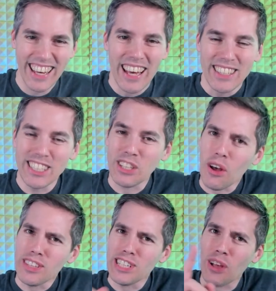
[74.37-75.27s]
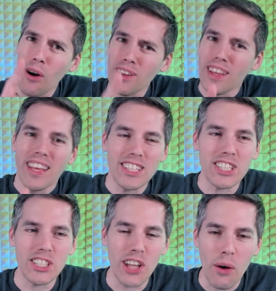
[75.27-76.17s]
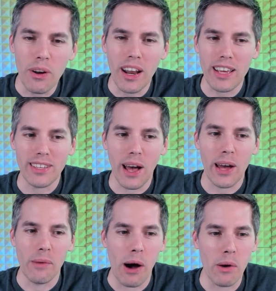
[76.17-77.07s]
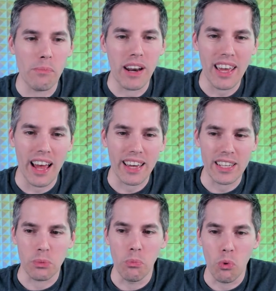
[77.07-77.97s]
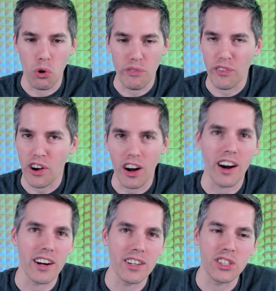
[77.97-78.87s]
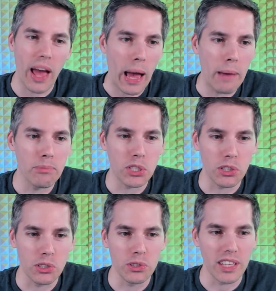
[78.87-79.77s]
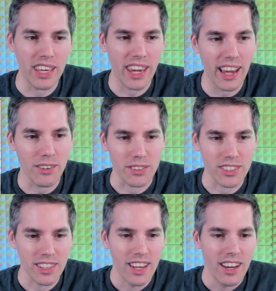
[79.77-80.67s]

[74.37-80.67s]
This is not what I thought about, but yeah, I guess morph cards absolutely count.